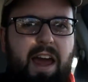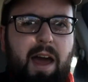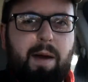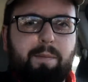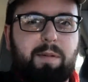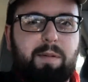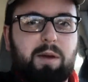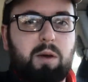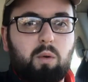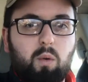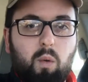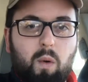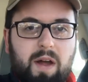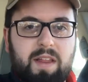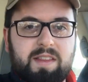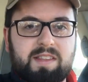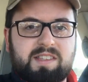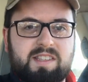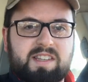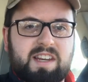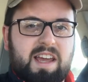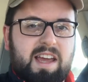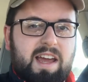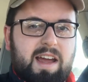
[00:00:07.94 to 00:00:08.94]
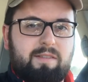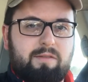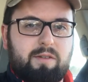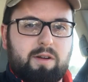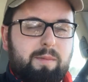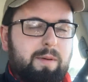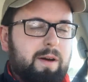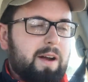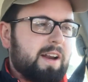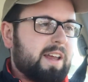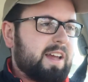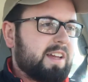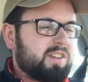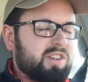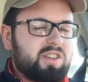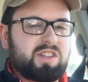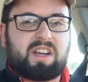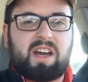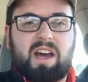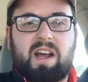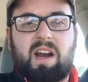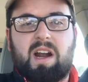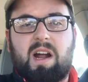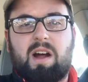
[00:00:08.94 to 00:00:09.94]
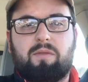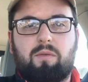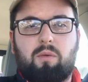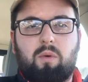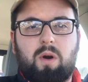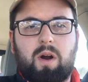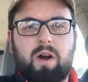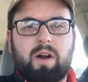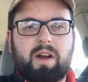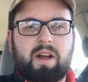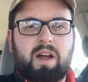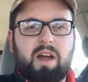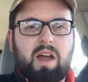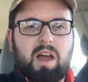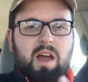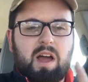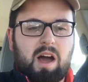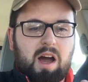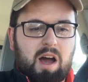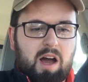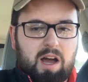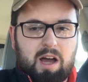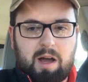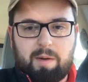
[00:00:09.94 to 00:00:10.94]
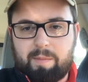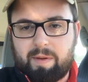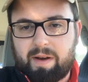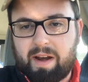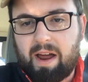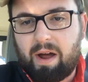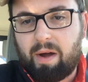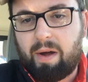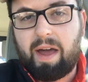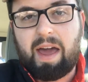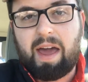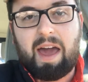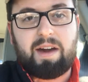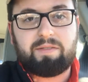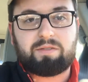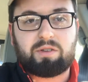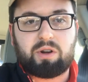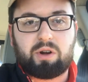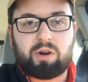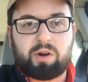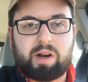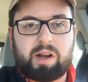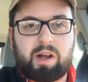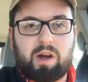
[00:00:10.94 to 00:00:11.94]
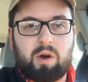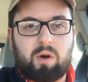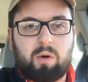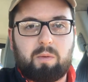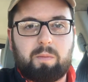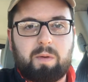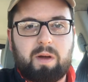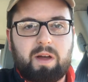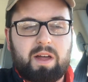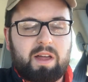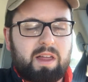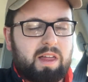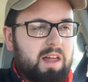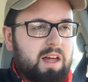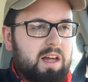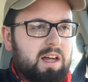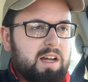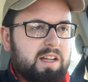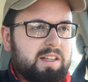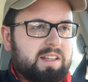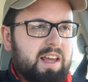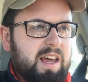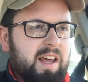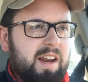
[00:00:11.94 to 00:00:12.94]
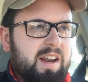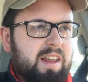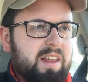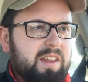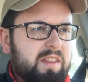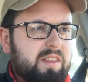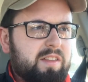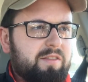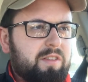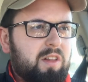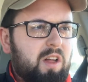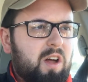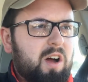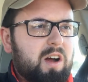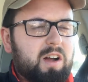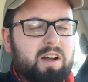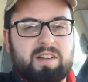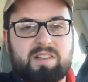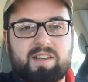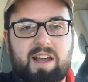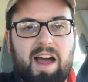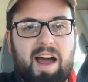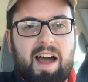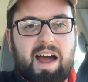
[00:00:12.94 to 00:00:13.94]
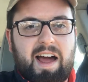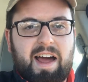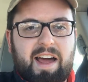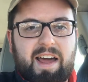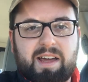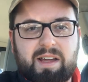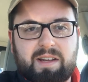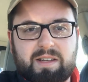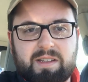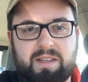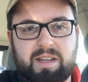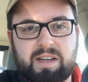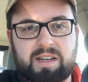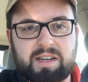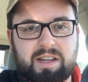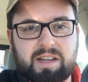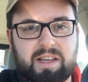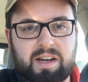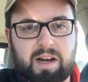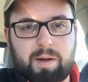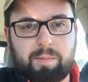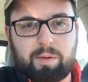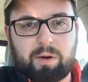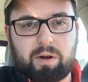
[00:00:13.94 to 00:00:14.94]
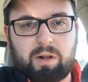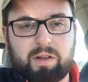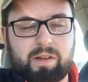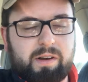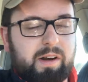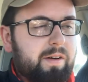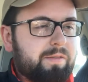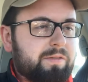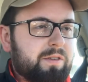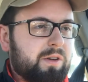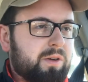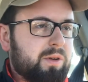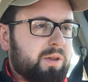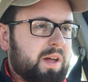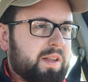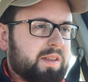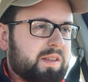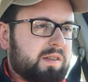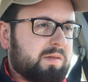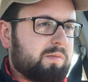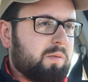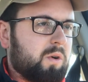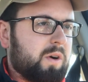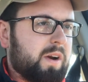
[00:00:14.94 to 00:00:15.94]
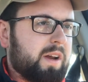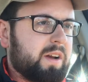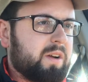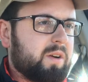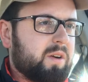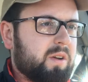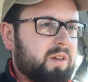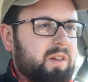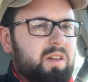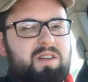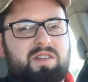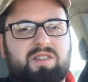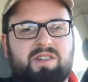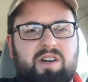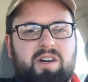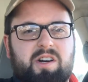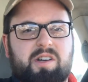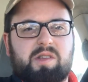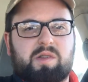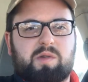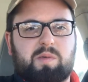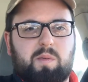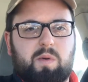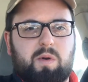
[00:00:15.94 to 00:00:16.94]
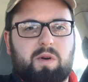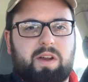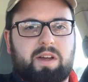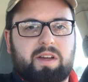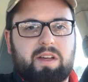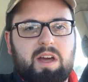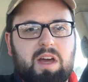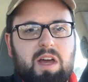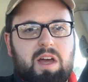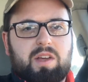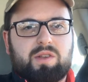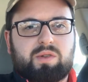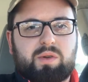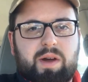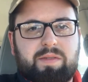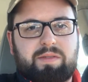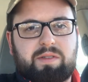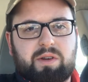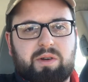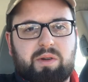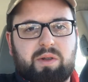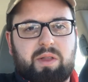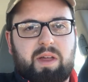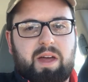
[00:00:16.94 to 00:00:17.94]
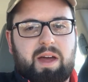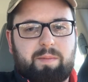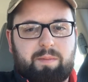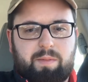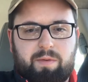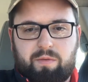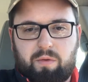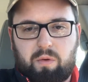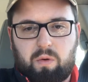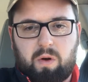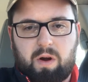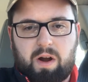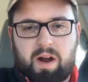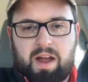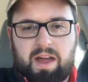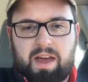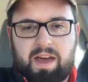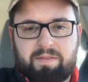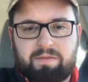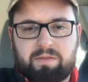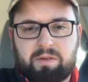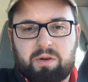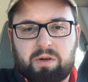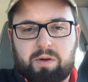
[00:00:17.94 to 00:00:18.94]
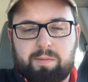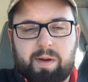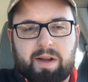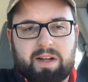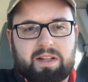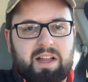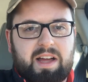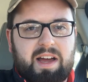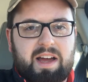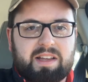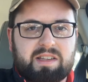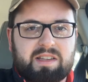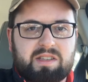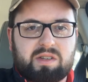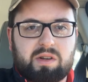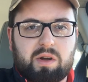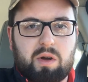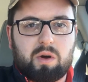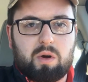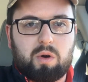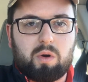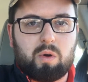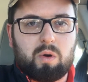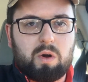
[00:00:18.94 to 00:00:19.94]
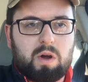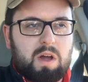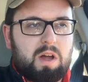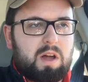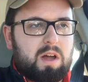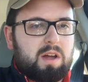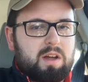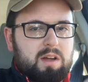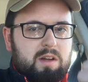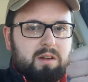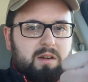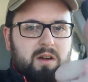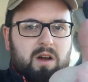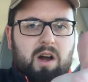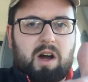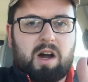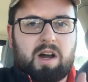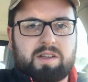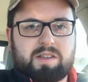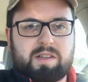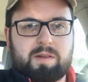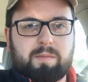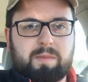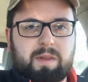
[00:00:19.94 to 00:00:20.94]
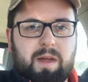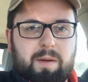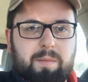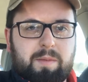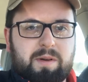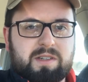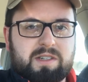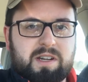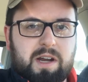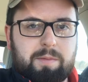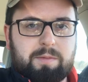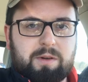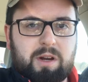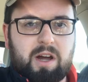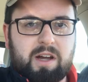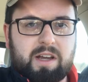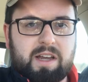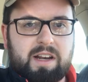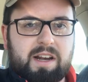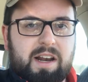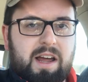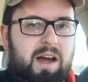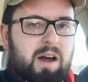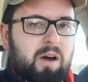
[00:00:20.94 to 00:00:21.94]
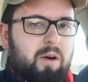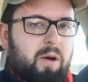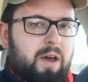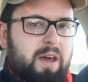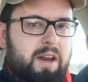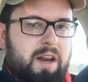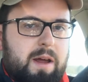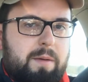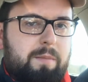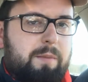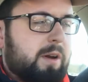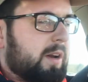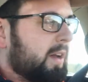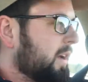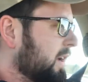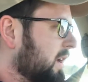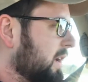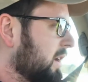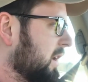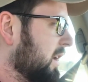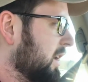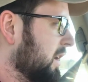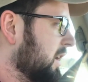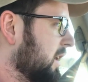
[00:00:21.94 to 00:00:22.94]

happy Wednesday, everybody. I just got off work, um, and now I have to hurry home uh, to edit the vlog because I didn't get up early enough to do that this morning, or at least start it this morning, so I have to do that before I have to go to my class. So, awesome. I'm going to stop talking now, and I'm going to